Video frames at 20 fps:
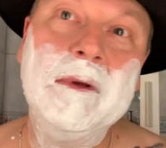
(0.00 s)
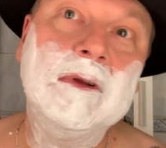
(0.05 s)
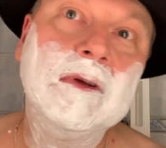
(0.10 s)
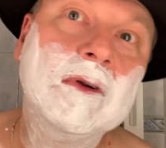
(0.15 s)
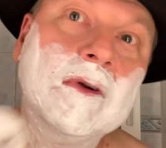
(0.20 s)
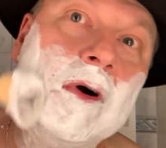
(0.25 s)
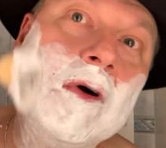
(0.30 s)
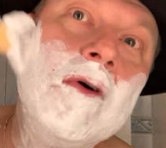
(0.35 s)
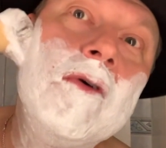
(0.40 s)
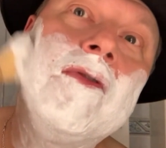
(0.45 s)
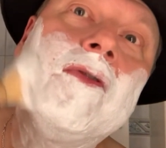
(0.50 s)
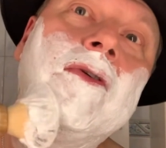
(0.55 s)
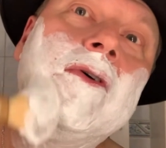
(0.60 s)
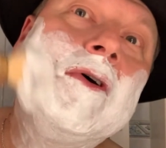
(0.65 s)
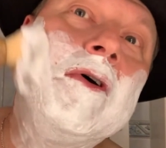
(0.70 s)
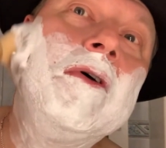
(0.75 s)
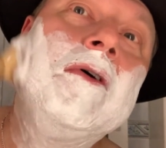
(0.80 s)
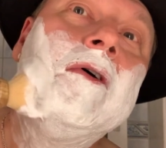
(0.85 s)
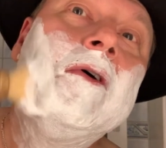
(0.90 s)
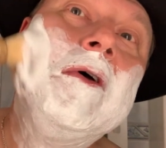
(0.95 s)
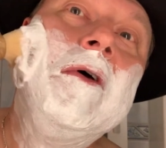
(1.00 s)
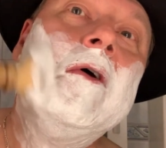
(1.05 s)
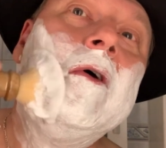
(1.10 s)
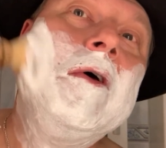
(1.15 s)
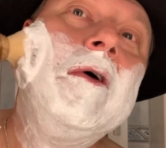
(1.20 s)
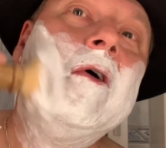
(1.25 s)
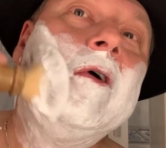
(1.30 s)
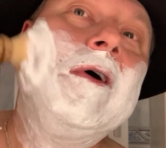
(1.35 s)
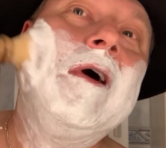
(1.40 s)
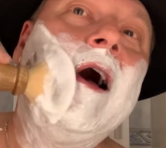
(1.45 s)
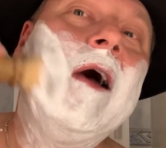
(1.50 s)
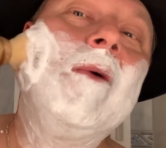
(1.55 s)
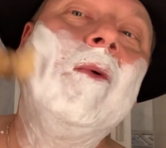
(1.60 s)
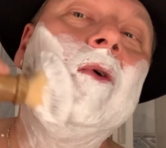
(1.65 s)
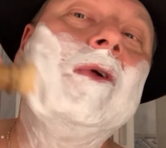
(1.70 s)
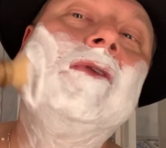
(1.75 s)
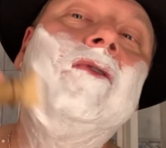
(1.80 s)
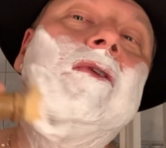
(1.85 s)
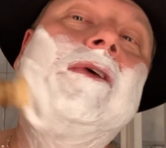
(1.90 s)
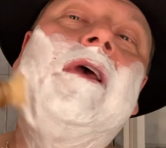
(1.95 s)
bit of growth. I
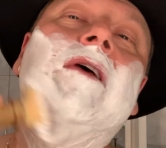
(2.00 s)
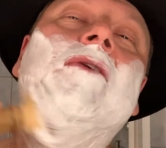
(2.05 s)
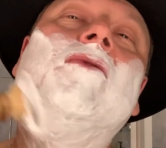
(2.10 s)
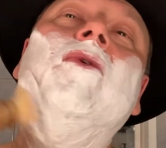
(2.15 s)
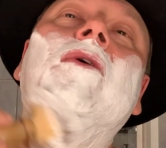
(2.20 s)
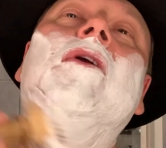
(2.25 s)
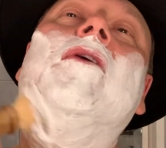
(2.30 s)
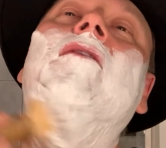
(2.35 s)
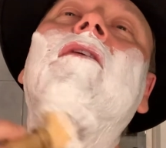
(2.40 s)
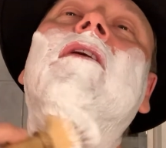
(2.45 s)
want to get rid